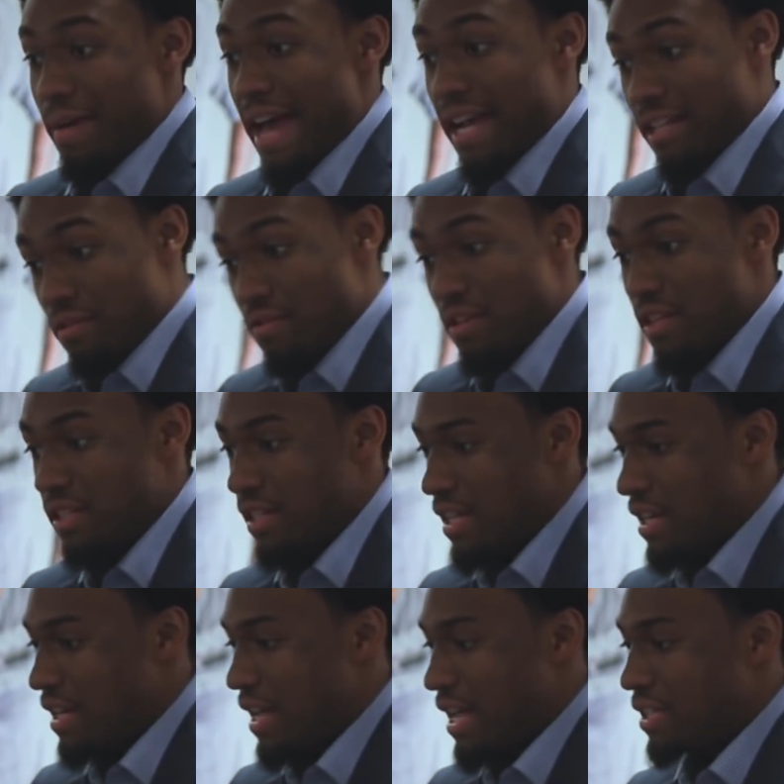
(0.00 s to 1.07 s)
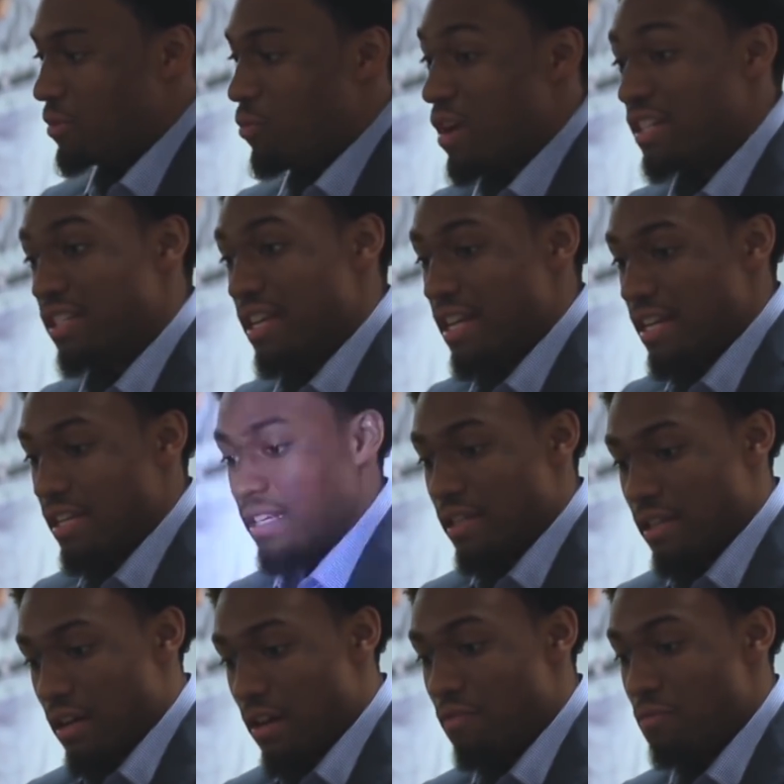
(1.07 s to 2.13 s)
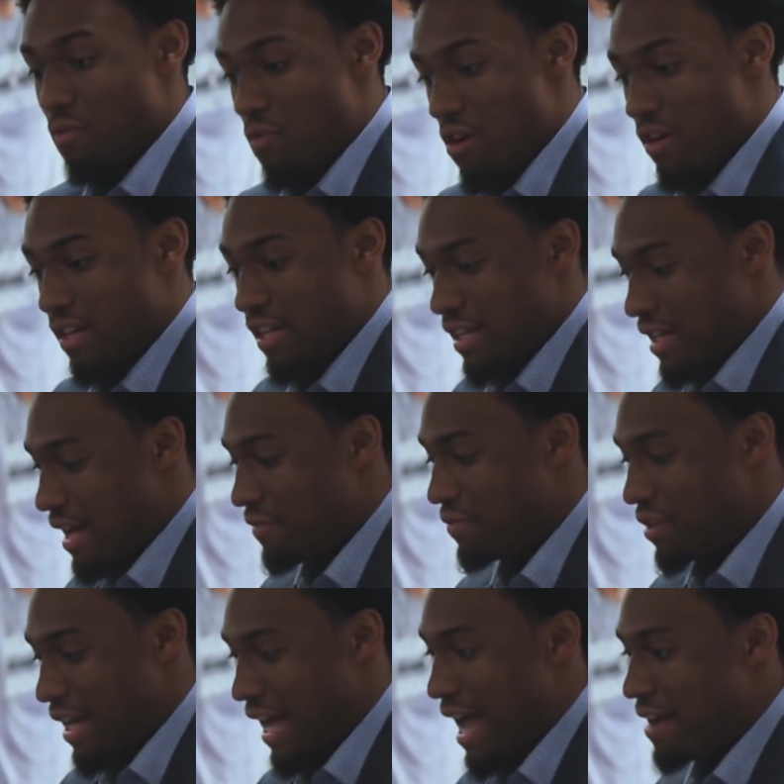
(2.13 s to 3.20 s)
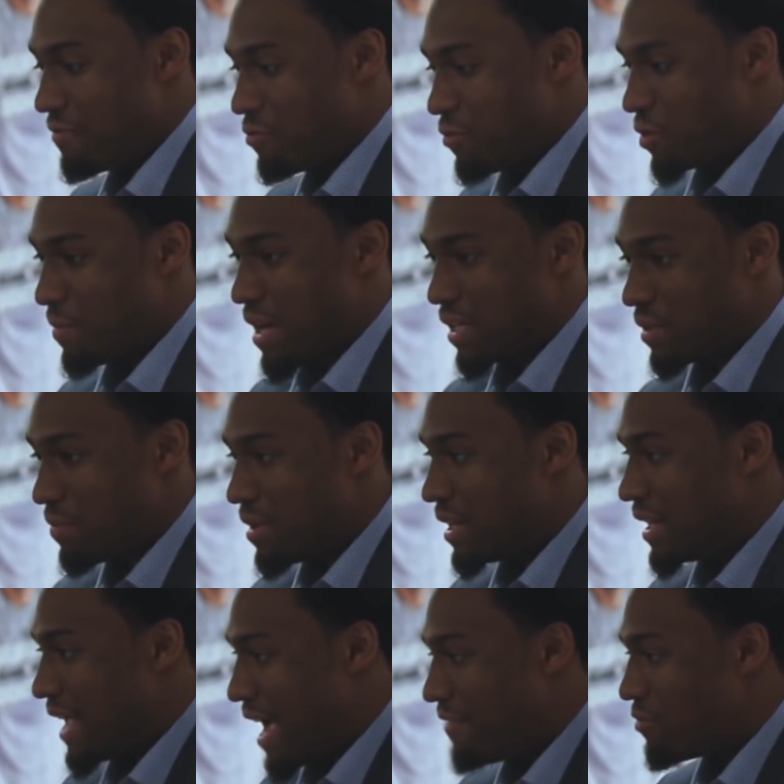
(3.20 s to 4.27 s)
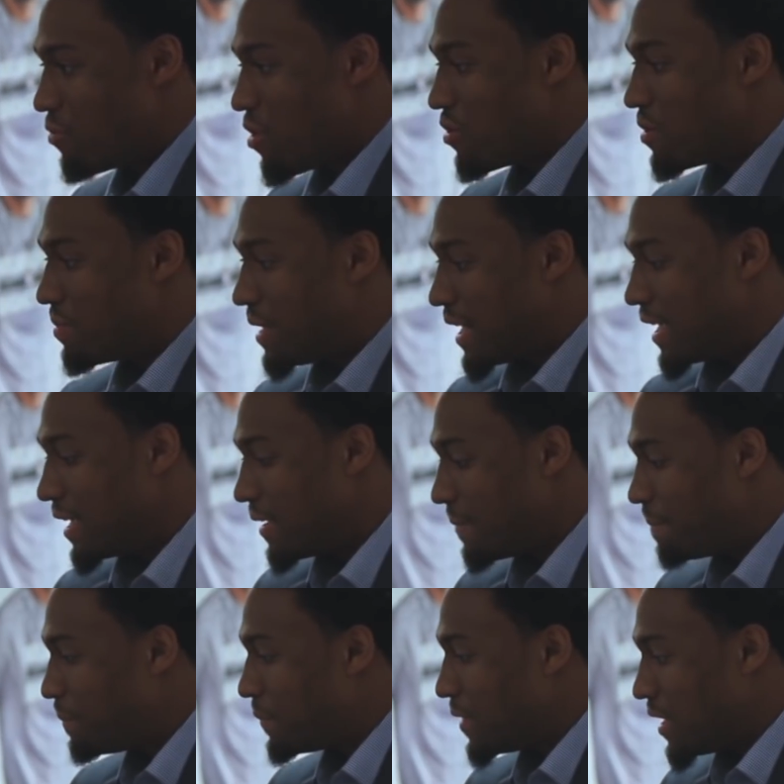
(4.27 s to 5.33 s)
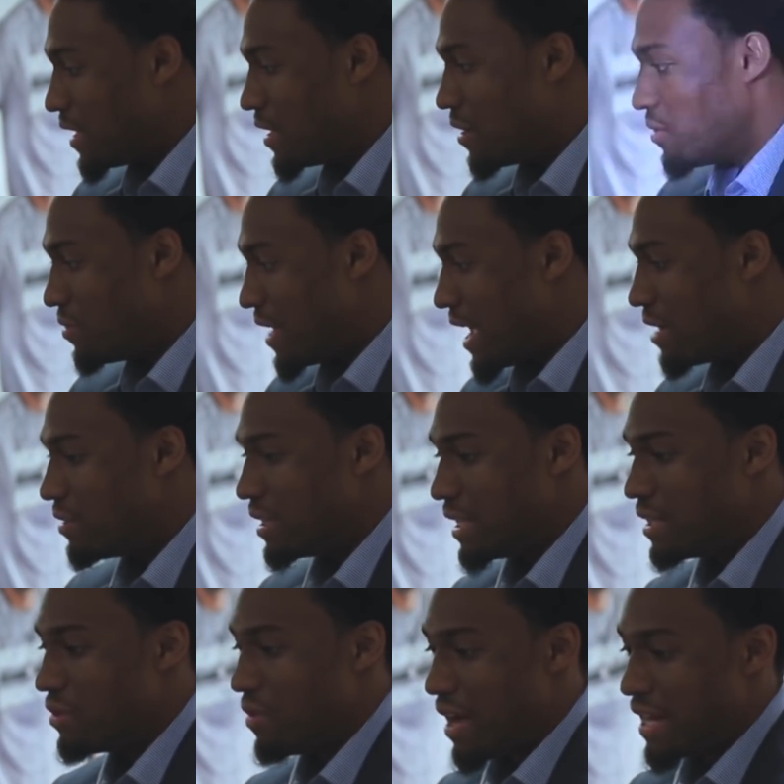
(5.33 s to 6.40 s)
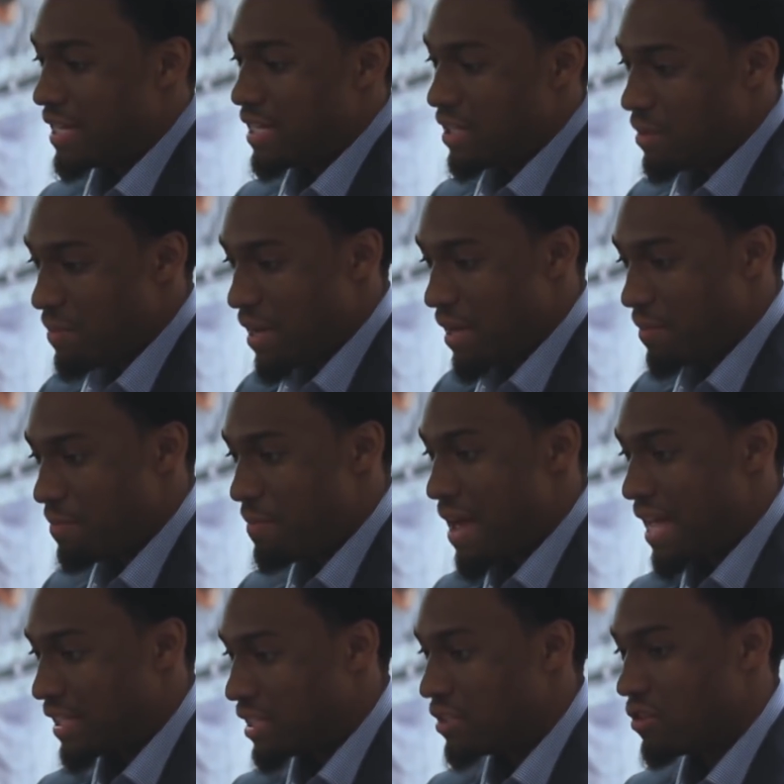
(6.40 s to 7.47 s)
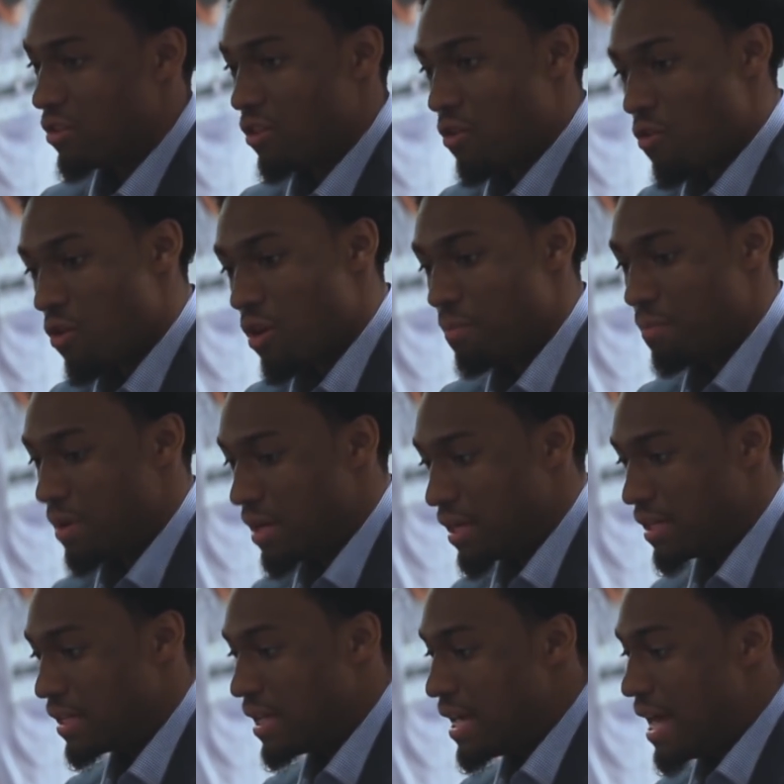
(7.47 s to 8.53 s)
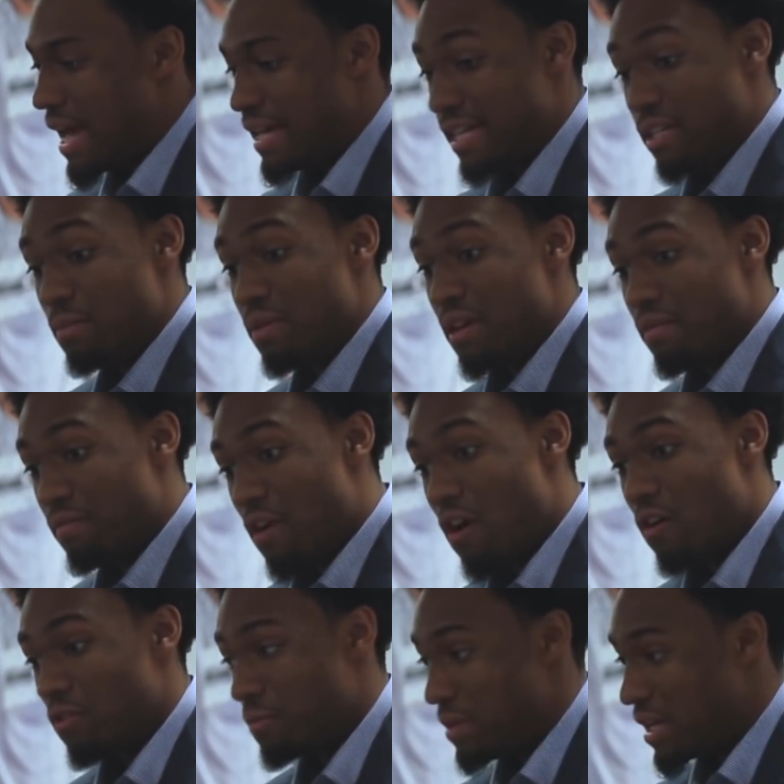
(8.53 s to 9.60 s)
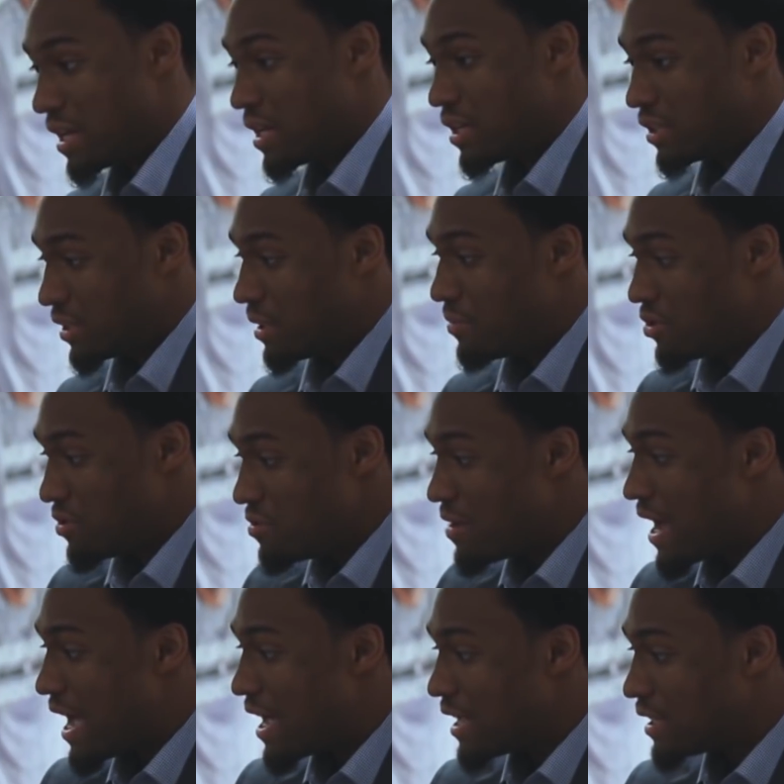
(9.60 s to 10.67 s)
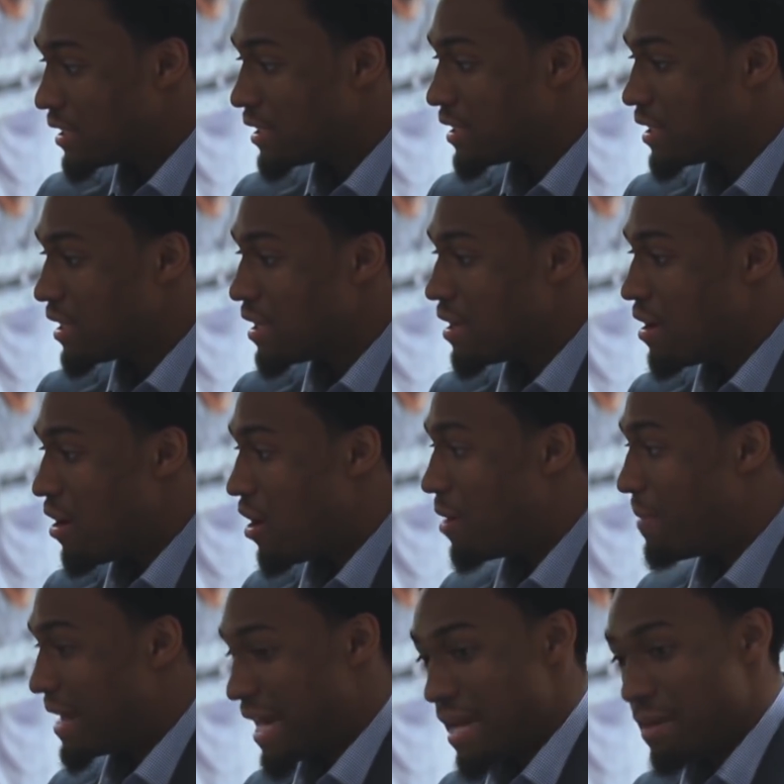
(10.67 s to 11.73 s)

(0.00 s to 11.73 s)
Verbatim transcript: activist and as a resident of Milwaukee, I feel like I have a responsibility. I have a role to play. You know, not only do I need to make baskets on the court, but I need to be involved because some of you guys are my